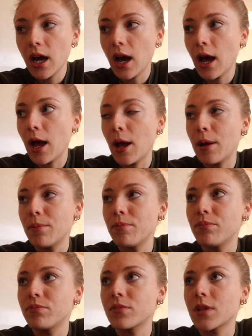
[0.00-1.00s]

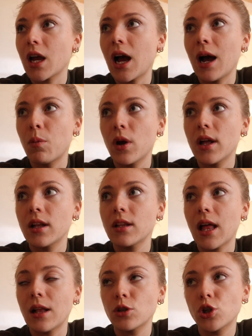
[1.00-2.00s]
I'll